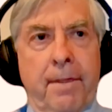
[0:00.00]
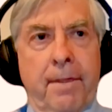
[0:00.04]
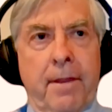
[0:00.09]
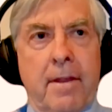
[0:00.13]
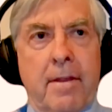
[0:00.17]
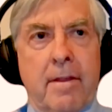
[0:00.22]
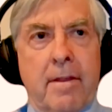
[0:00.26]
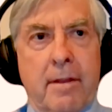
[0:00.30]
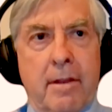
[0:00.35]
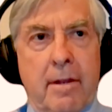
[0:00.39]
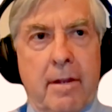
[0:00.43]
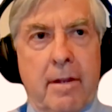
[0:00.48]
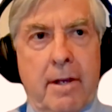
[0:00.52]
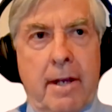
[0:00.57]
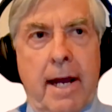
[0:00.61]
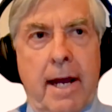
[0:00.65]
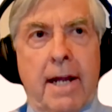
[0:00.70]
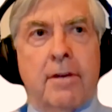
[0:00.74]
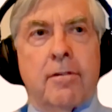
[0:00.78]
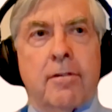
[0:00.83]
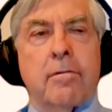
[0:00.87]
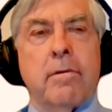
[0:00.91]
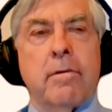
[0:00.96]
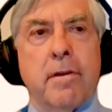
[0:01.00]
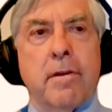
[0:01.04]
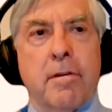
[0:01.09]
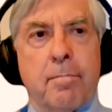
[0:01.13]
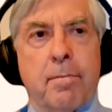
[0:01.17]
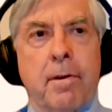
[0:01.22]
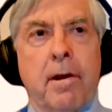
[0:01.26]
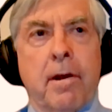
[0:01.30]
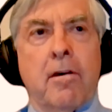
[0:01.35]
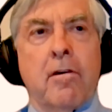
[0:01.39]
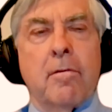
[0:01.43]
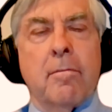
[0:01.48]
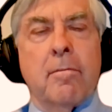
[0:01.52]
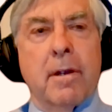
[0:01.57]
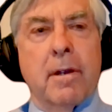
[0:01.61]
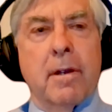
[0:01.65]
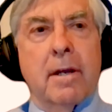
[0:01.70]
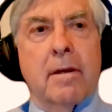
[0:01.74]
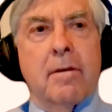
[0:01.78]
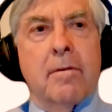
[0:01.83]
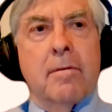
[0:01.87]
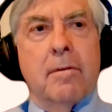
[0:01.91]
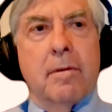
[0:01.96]
this natural
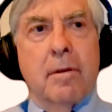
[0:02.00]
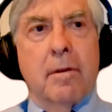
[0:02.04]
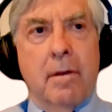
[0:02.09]
experiment